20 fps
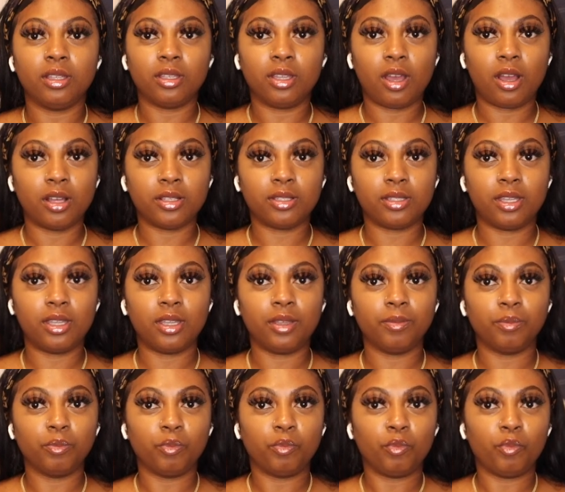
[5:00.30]
y'all
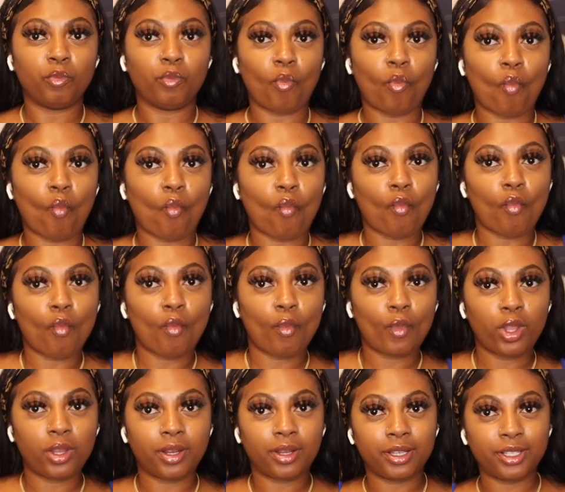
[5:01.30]
see,
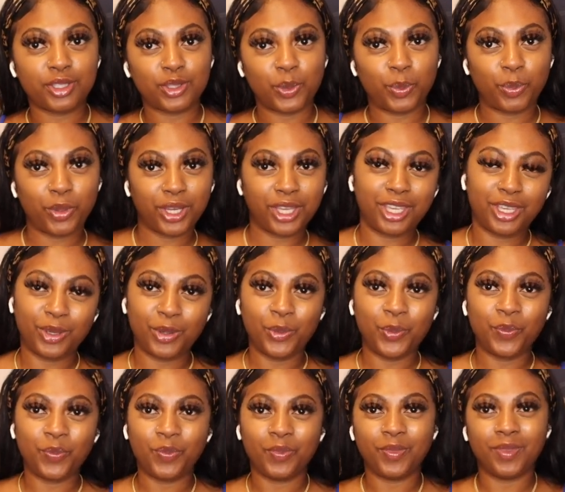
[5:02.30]
super
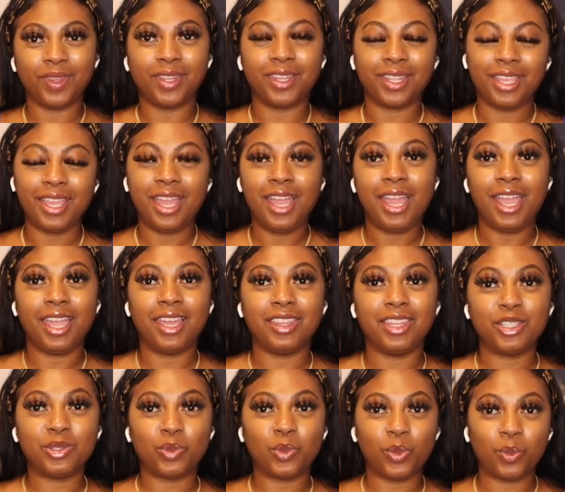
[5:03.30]
cute. And
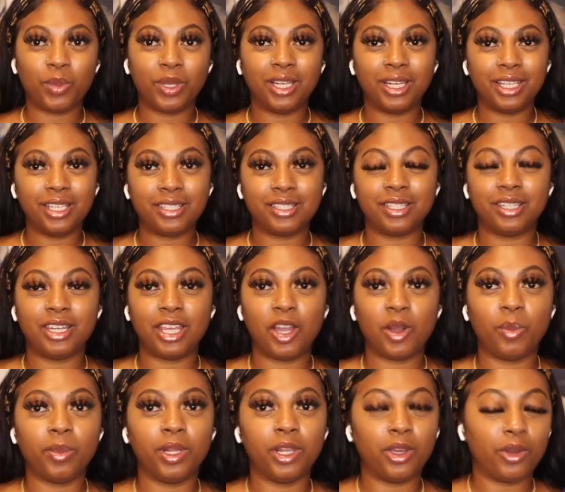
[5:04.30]
this one will be listed
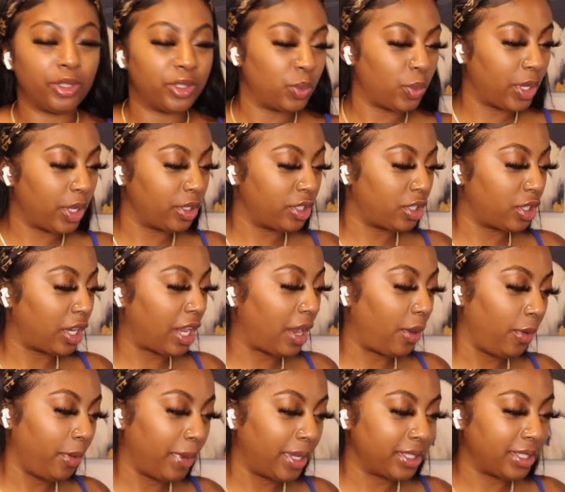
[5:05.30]
down below as well. So
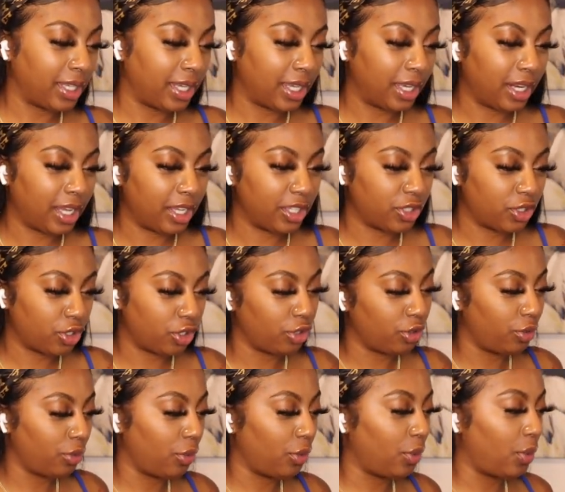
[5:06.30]
now we're about to get
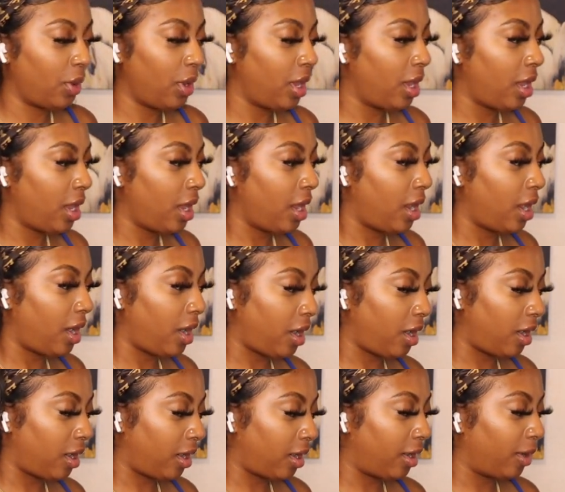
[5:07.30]
into
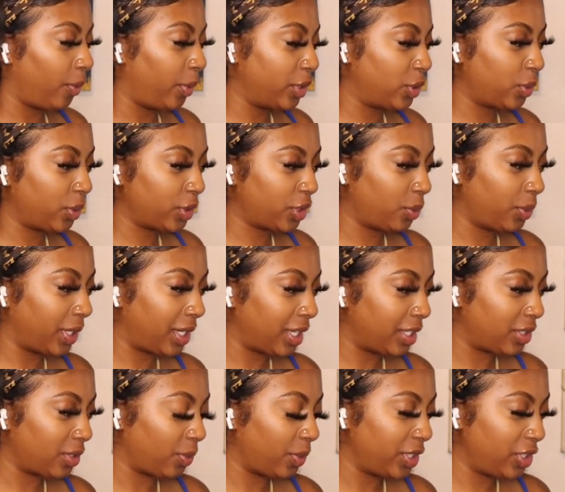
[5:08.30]
our, which one should we
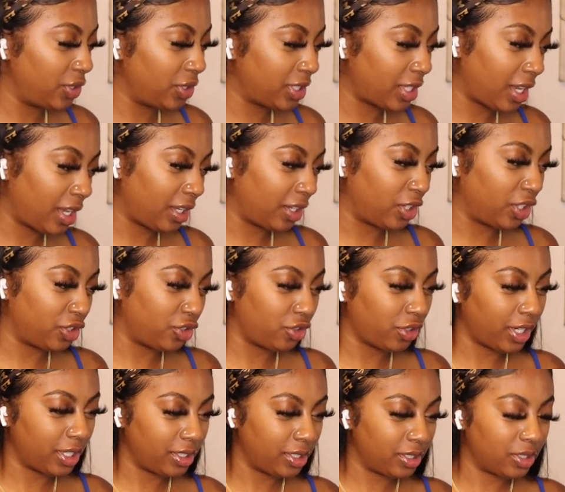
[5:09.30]
get into? What you say, the
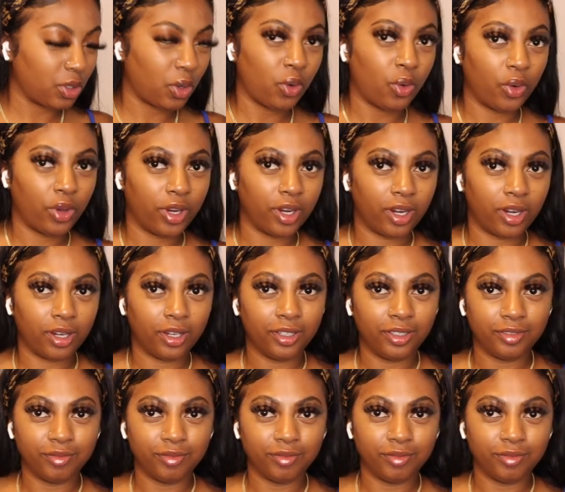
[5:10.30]
dresses or